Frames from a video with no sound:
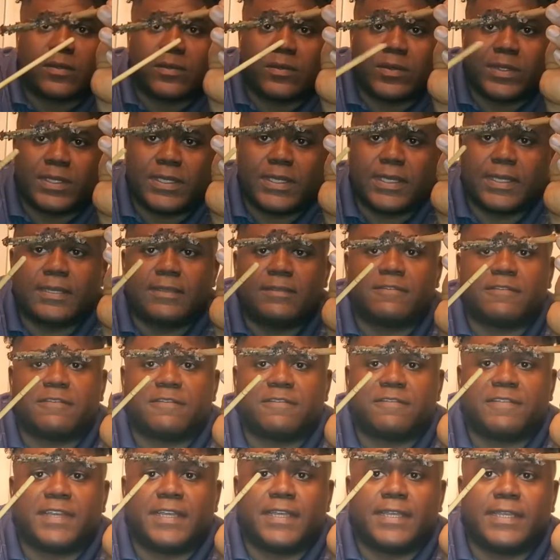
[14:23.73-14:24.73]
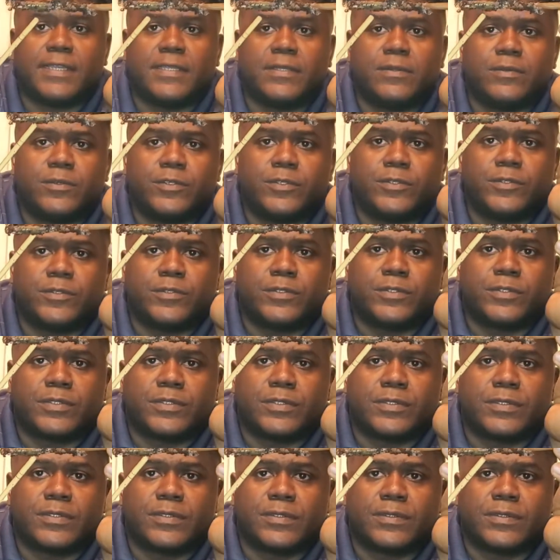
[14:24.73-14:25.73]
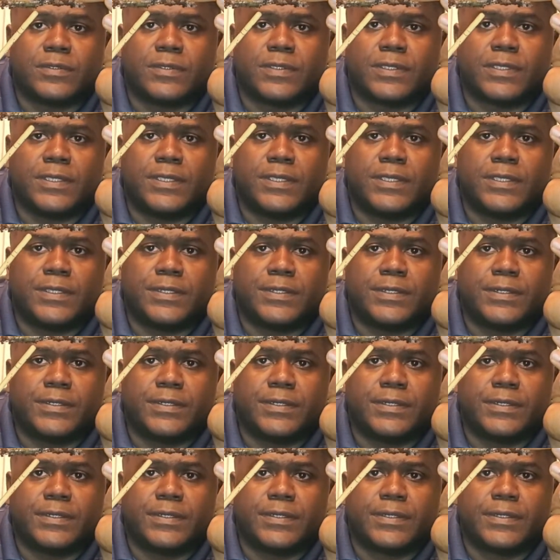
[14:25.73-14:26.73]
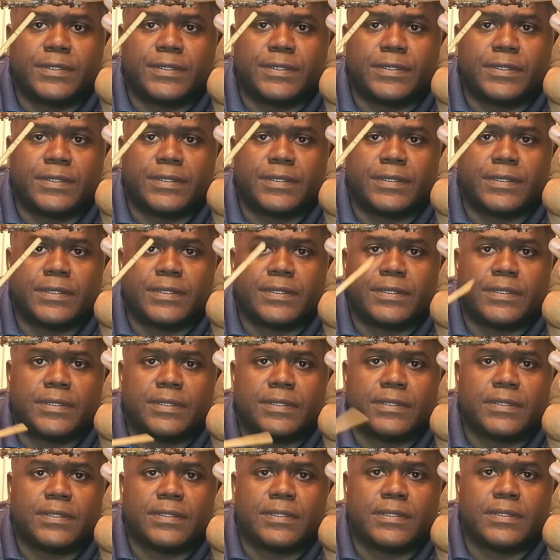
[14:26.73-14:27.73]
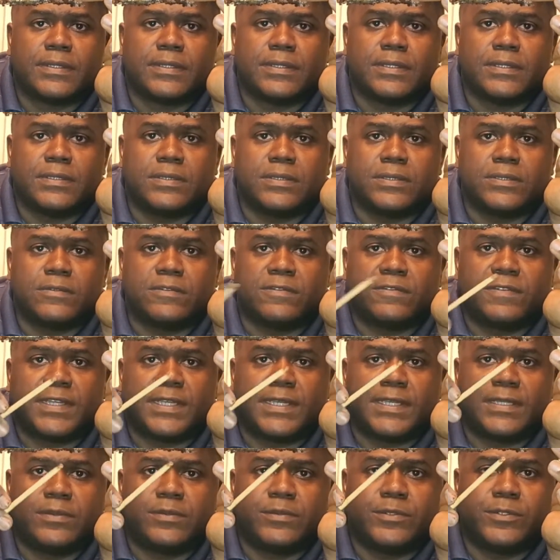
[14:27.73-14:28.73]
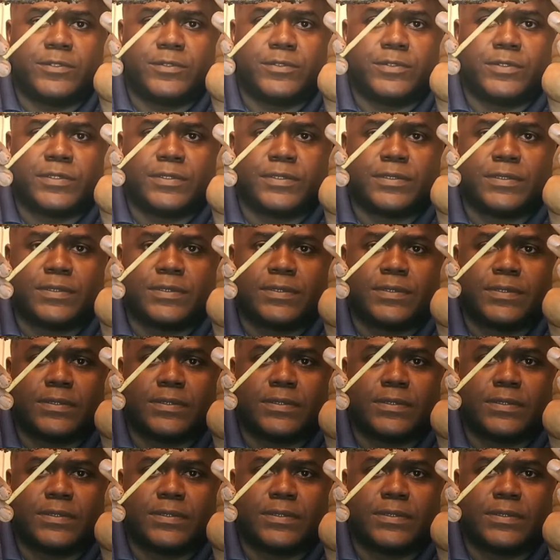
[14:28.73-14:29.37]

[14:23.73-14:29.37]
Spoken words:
we have fine roots here. These little fine roots.